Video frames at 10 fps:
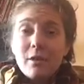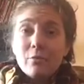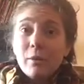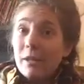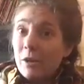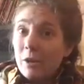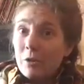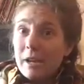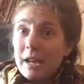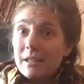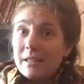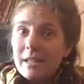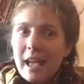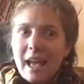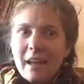really good ingredients
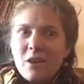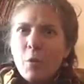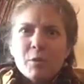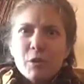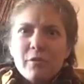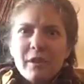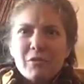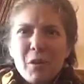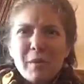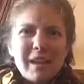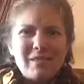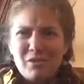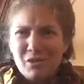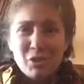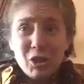and no preservatives. So I'm like,
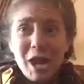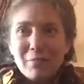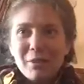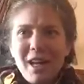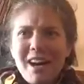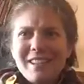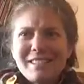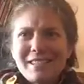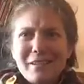check plus.